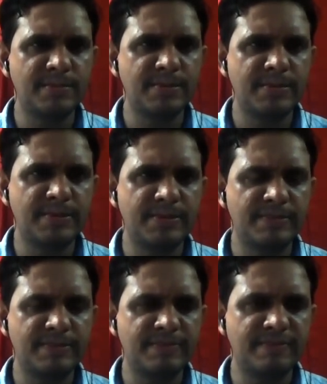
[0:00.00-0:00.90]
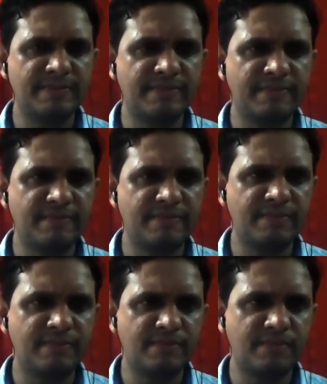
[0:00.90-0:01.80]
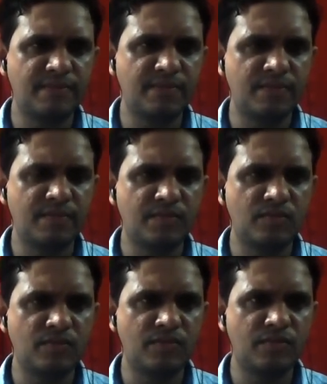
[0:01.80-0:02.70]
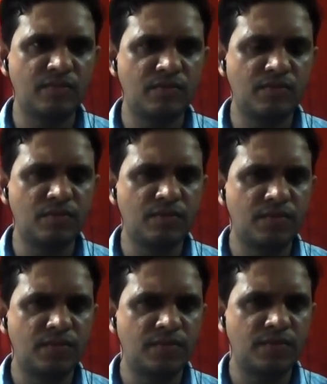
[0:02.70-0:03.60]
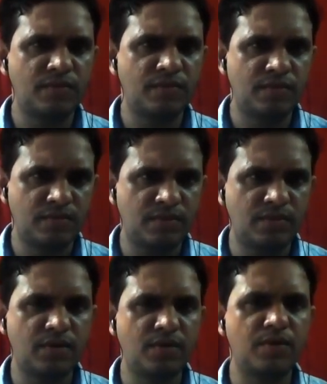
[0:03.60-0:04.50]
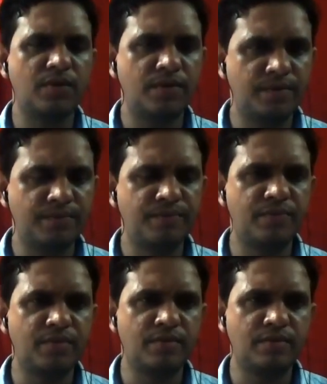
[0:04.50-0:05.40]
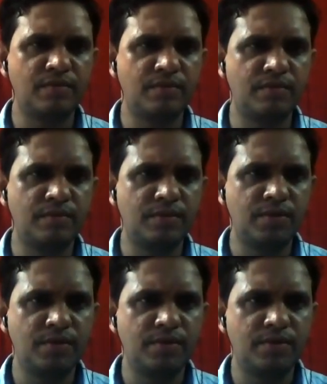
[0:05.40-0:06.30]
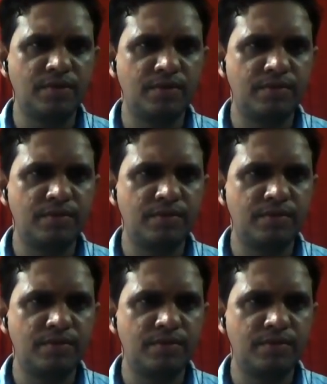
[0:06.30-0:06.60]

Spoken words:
This person isn't speaking.